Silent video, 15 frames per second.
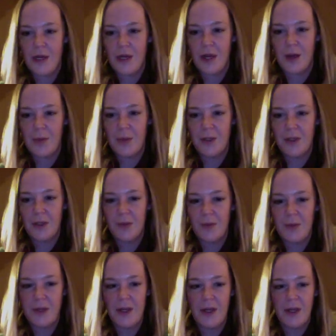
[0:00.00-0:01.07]
it up a little
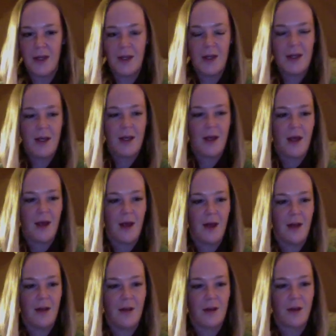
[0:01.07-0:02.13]
bit,
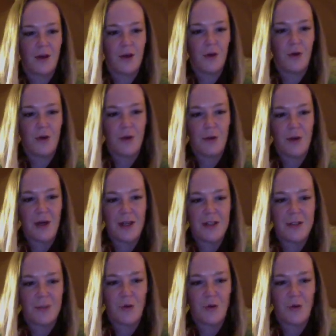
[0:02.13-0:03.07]
and the cannoli would add some